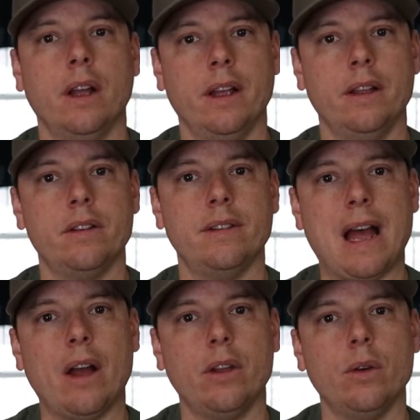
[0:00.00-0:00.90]
is
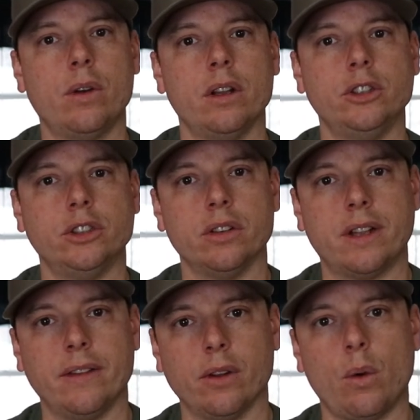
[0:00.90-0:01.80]
now you can
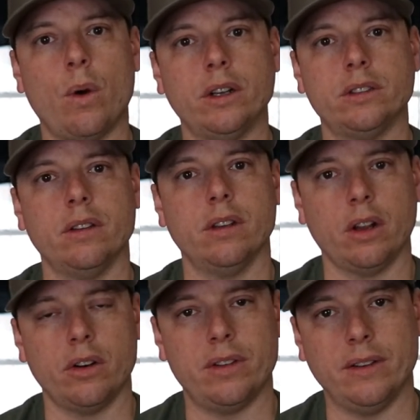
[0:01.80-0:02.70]
just get the questions
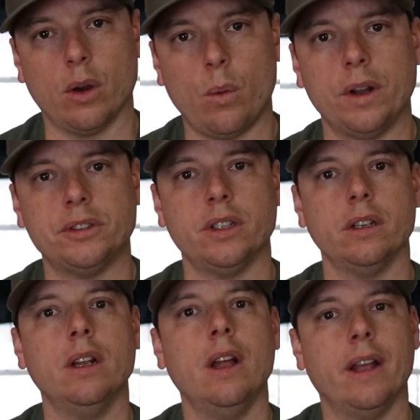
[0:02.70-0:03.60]
and understand the
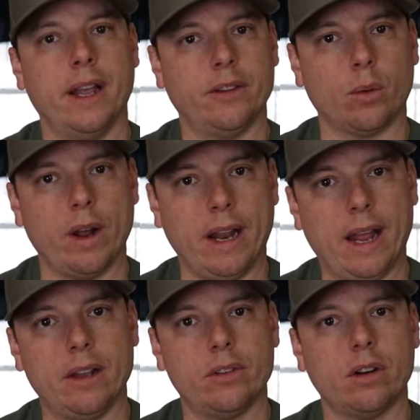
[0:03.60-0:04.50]
question, get the right
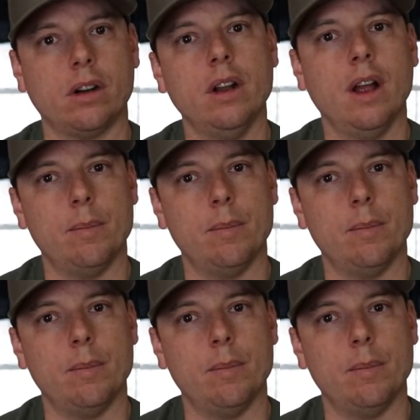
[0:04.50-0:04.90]
answer,